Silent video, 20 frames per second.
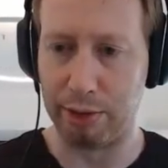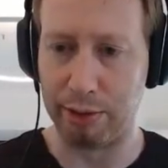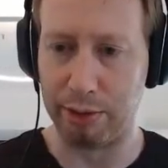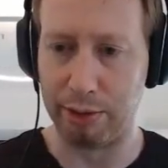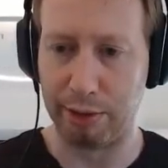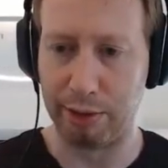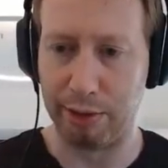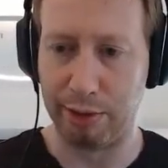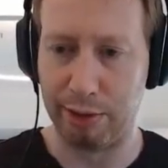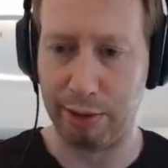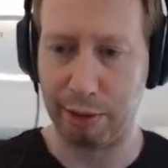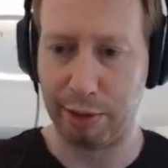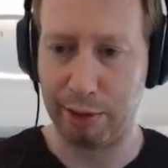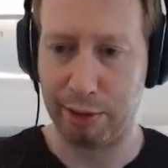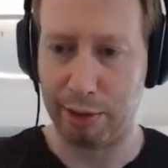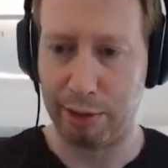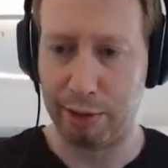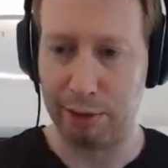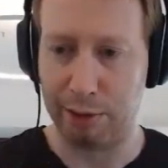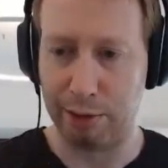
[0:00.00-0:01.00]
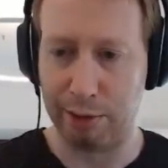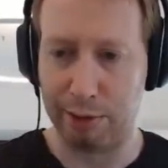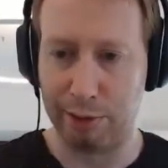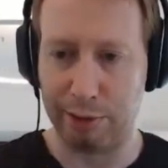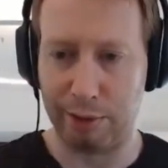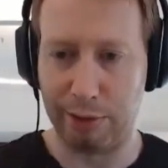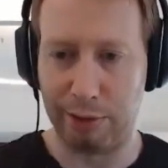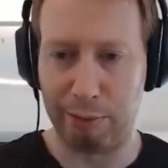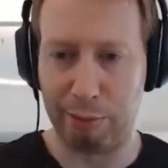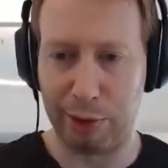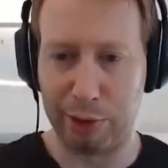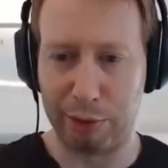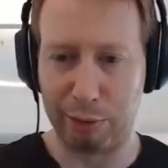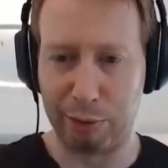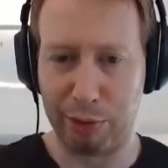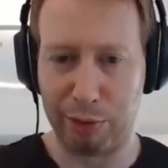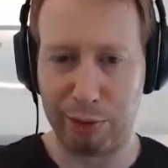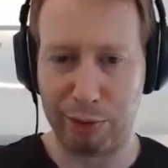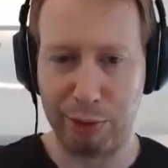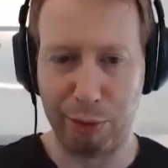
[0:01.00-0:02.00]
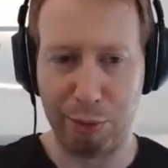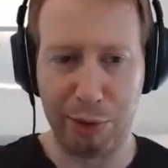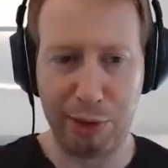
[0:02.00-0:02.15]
for a much